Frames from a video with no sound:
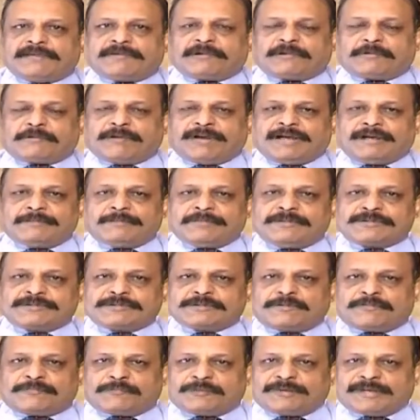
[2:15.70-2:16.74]
the requirements
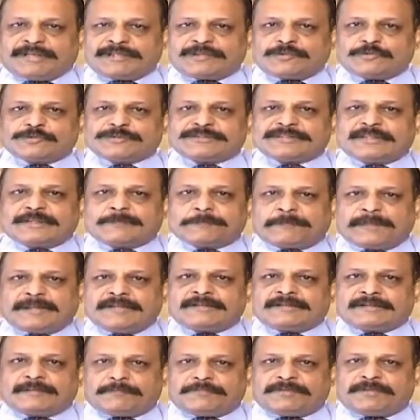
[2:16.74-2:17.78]
of, like you said,
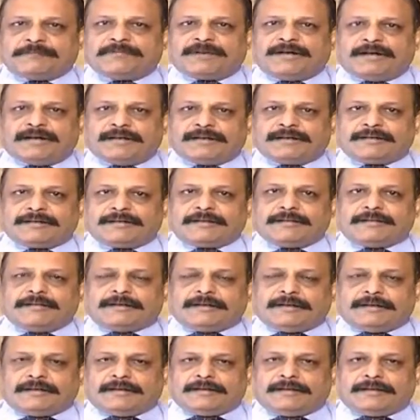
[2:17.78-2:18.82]
pent-up demand,
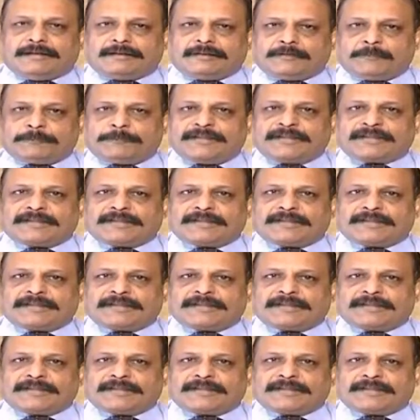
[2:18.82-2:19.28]
to